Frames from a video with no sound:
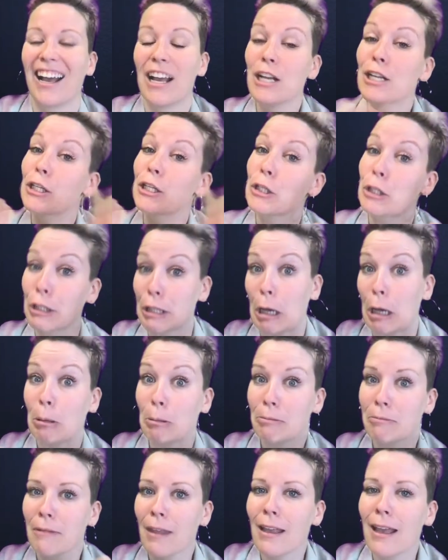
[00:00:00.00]
So
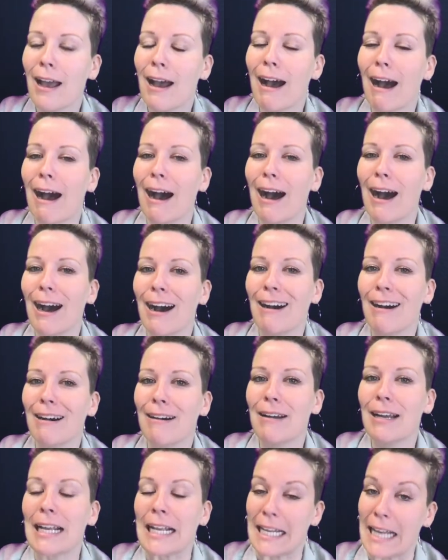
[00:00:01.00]

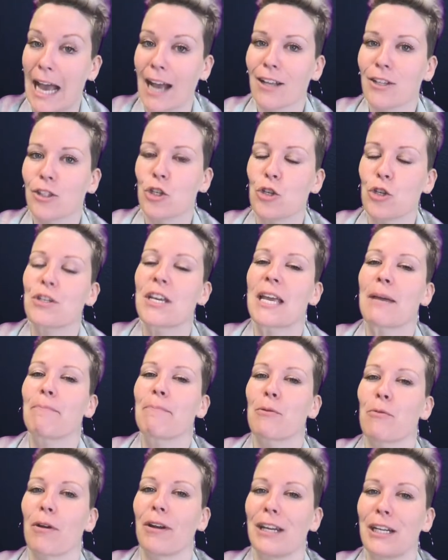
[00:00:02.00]
you can't be
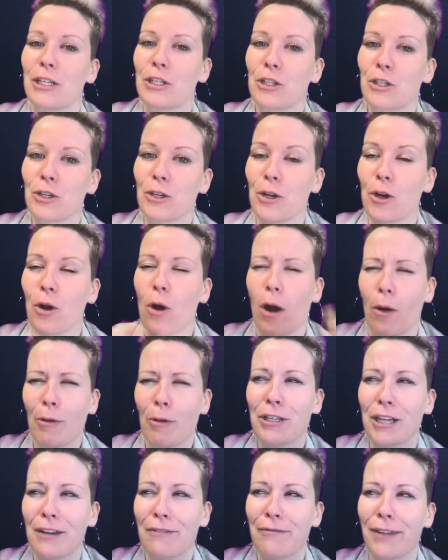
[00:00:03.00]
running two, which
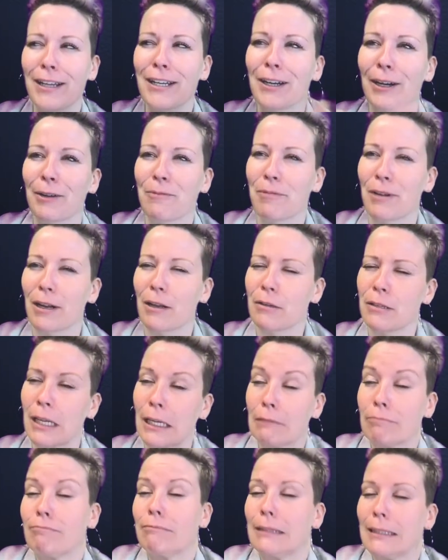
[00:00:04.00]
I figured, but I was
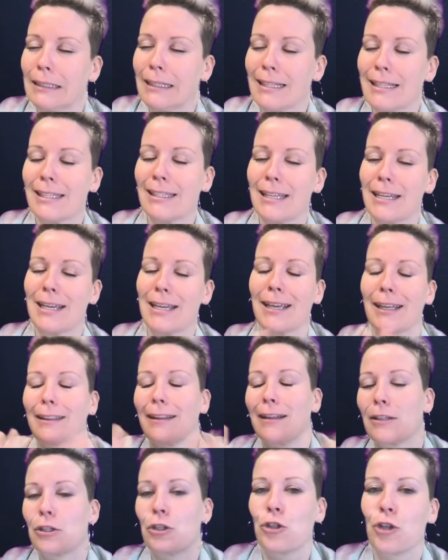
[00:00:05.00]
like, let's see.
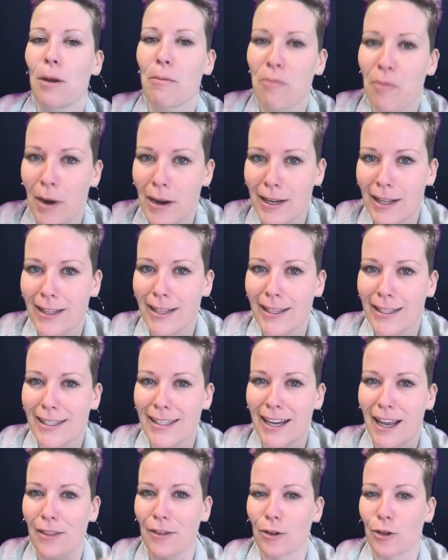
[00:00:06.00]
Let's jump right in this
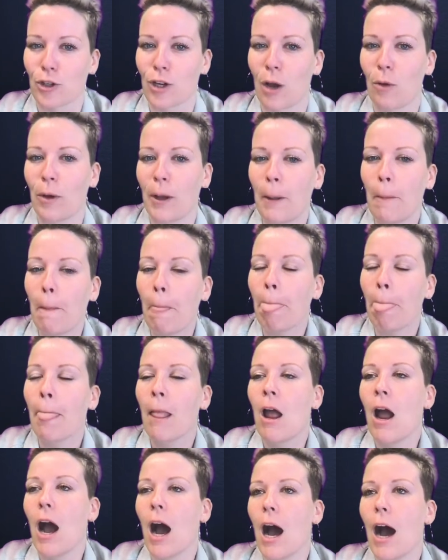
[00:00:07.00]
together, shall we?
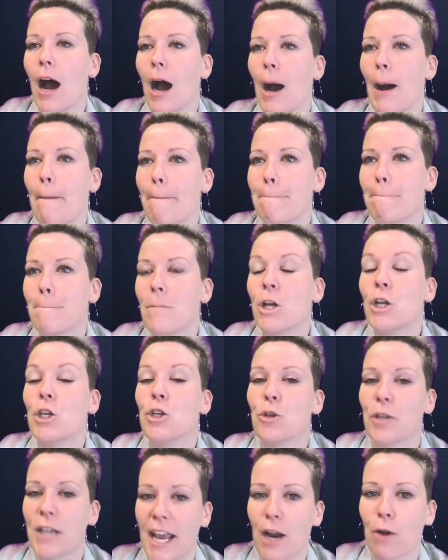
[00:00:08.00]

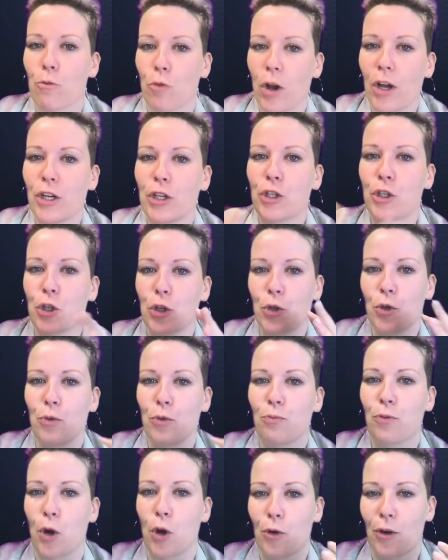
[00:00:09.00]
You can't run two
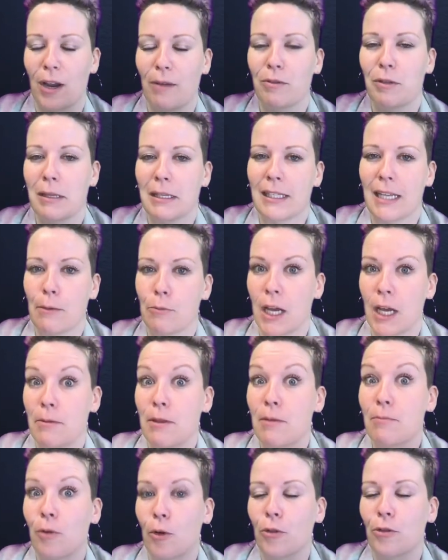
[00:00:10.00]
programs at the same time
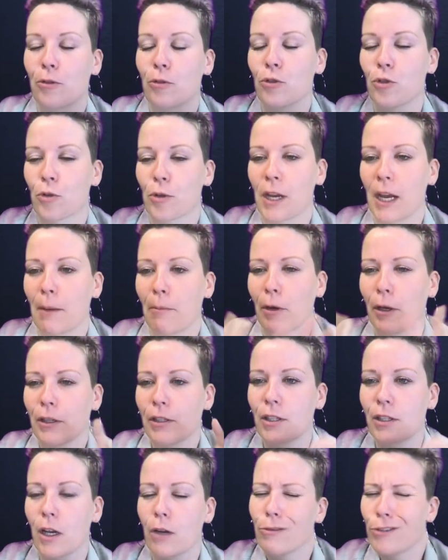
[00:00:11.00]
that both use your camera.
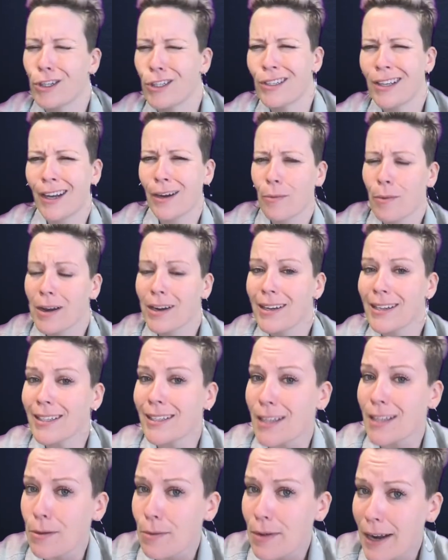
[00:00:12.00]
So just kind of wanted to
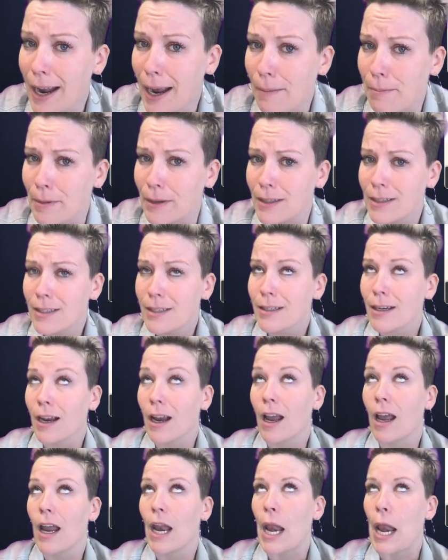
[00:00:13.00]
see what happened,
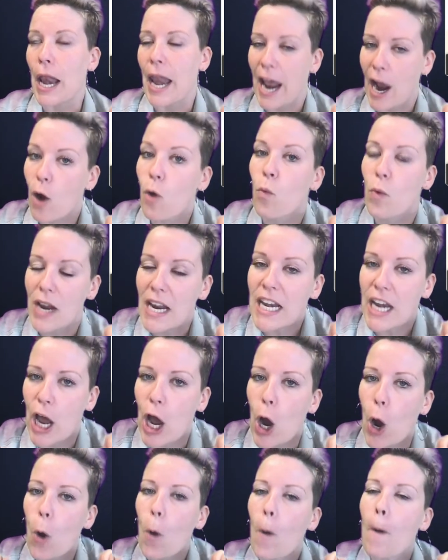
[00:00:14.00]
and now we
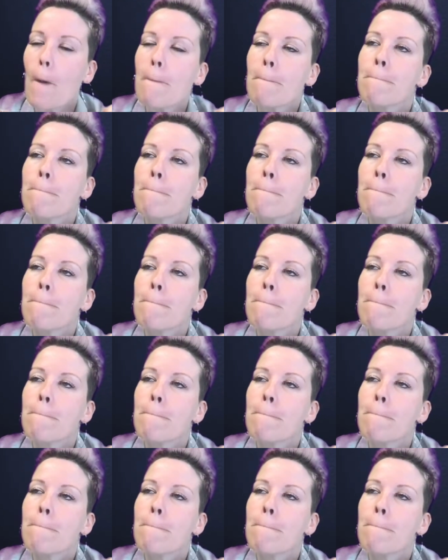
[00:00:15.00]
know.